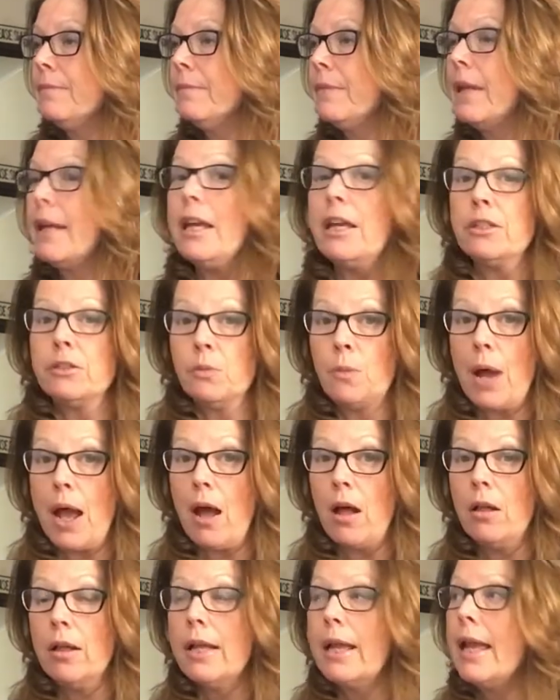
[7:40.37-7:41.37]
as well.
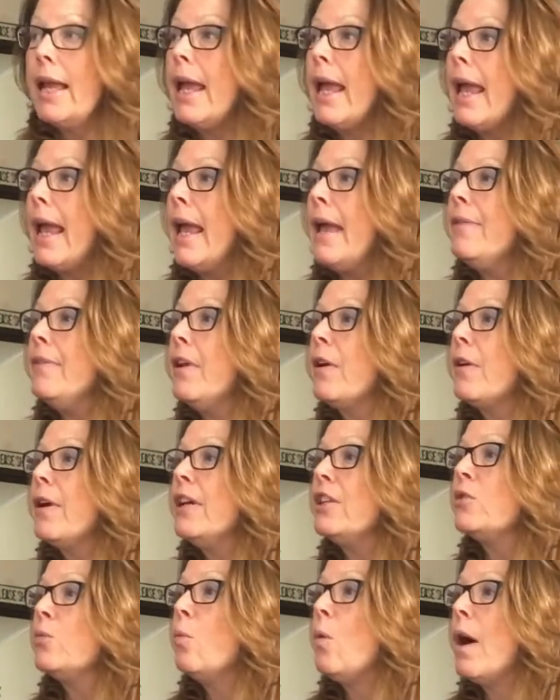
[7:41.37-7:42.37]
And there is
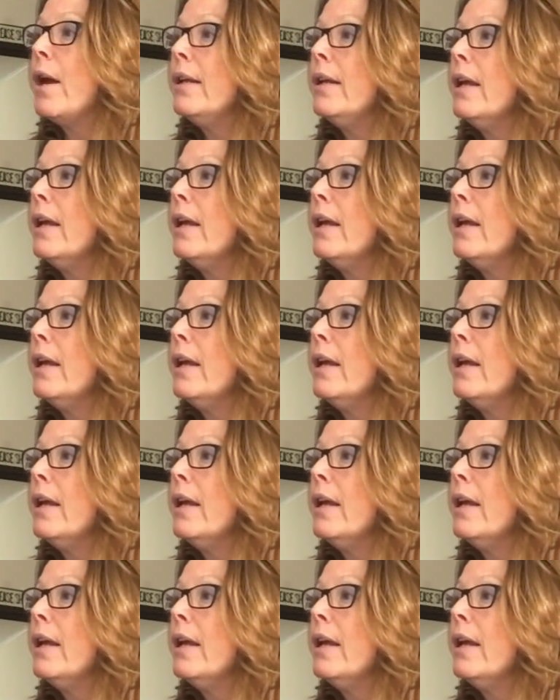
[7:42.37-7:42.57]
one,